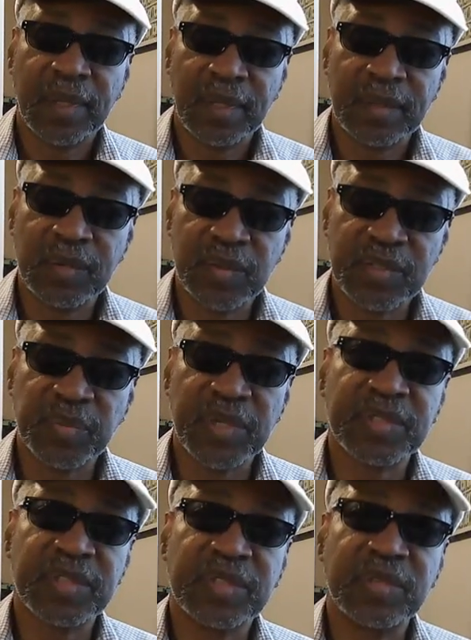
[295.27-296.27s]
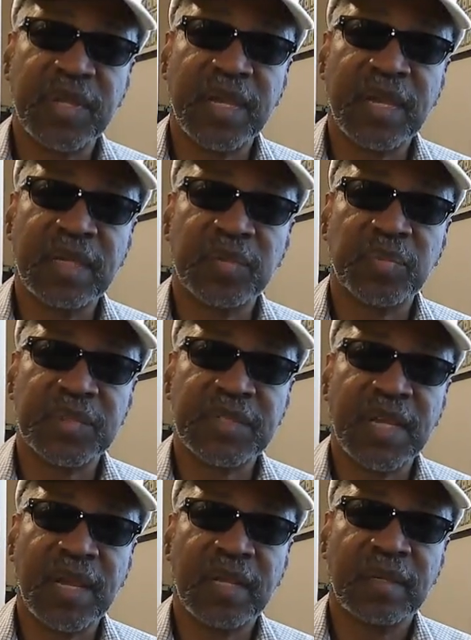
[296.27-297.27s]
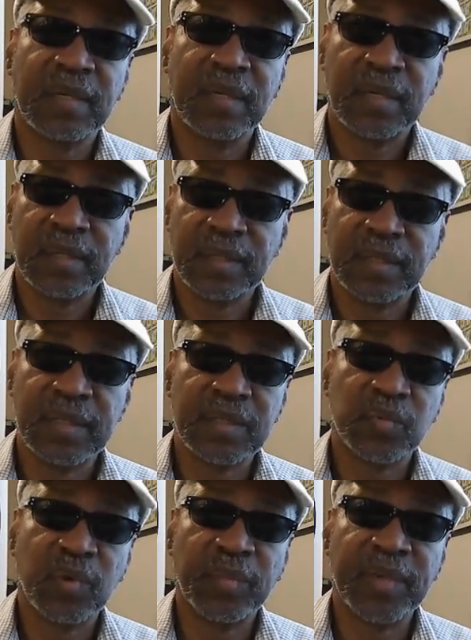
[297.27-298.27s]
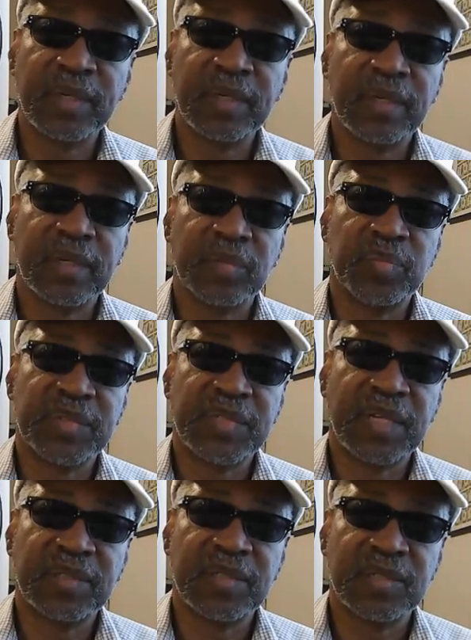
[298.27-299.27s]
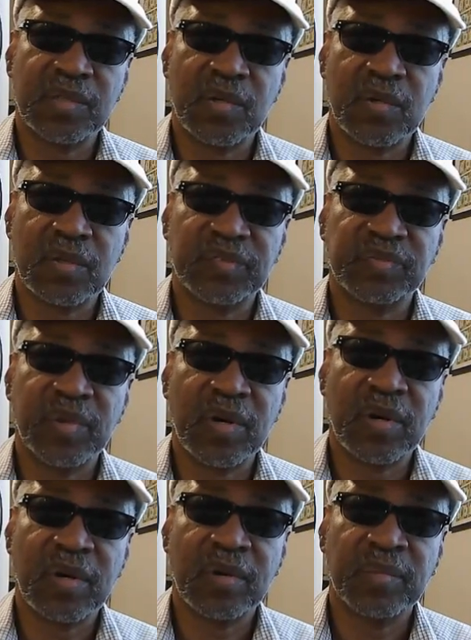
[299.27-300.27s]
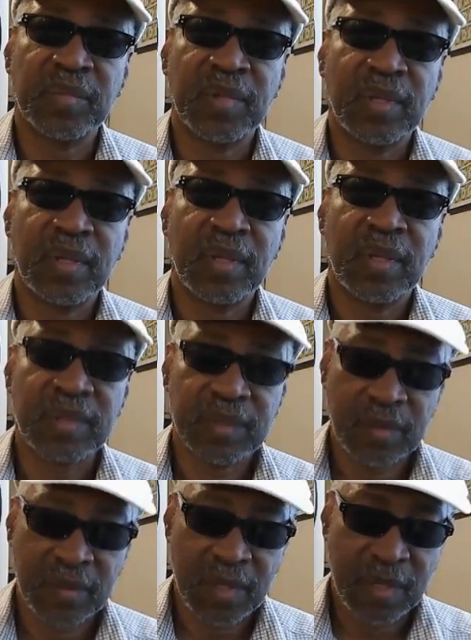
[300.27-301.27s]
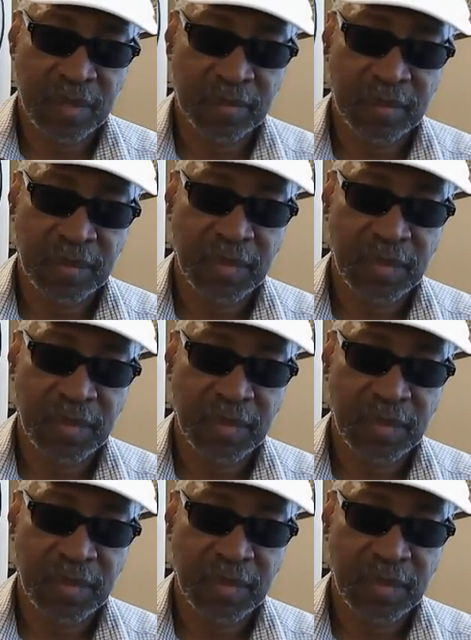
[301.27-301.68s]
do as much as you can to protect these women and to protect these girls from harm. So